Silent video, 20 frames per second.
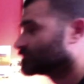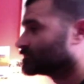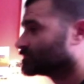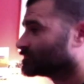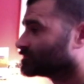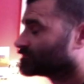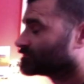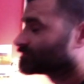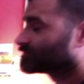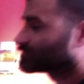
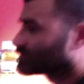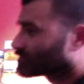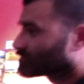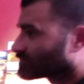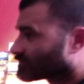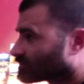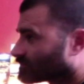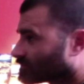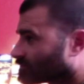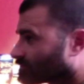and it was
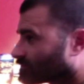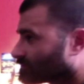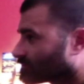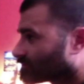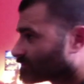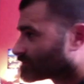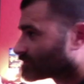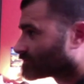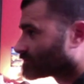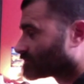right that
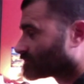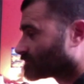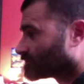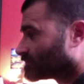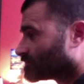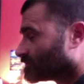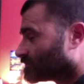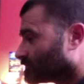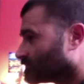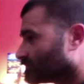we
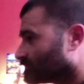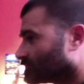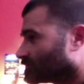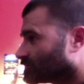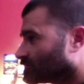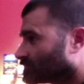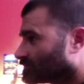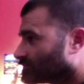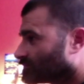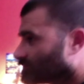had the
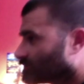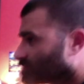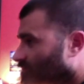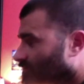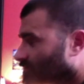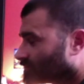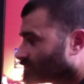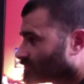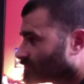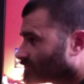word and
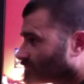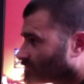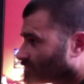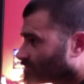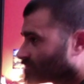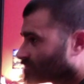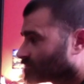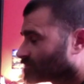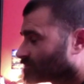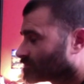said, look,
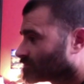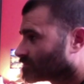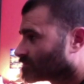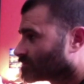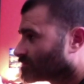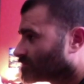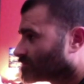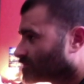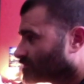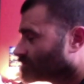we
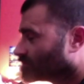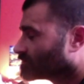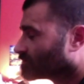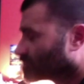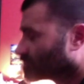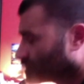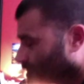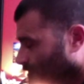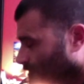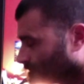think. He said,
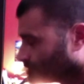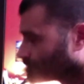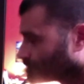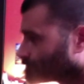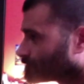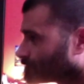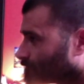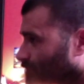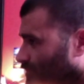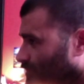I
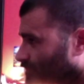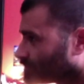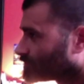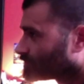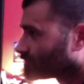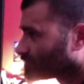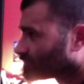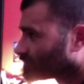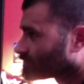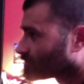agree, and he's
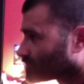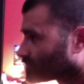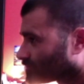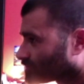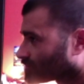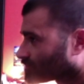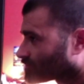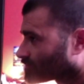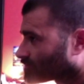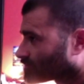done.
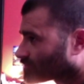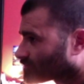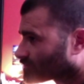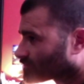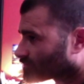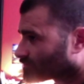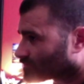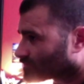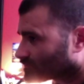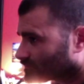Then
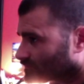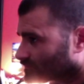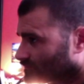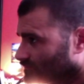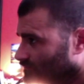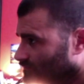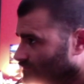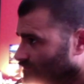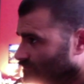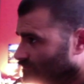the next one
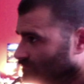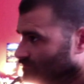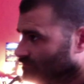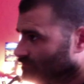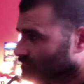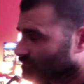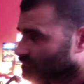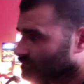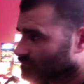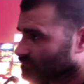went,
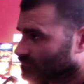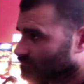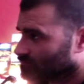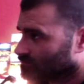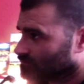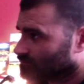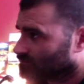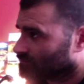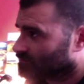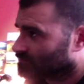and then
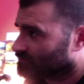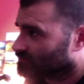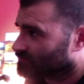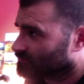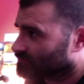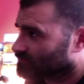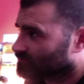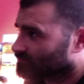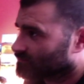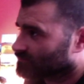the next
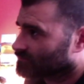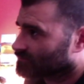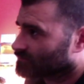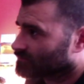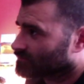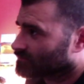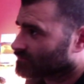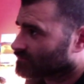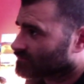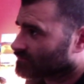one went,
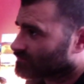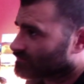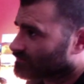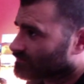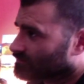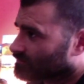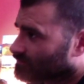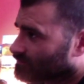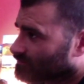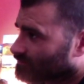
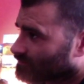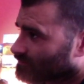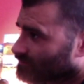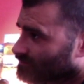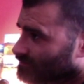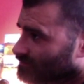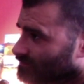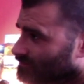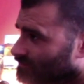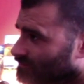and I think
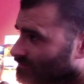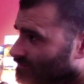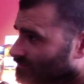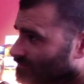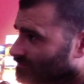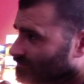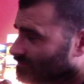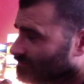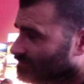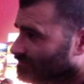
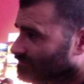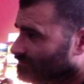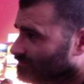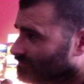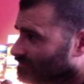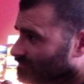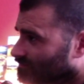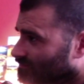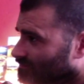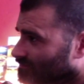if you hadn't
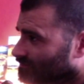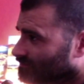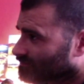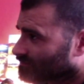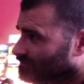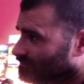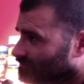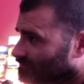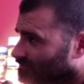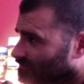had the
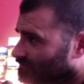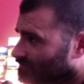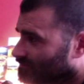first one,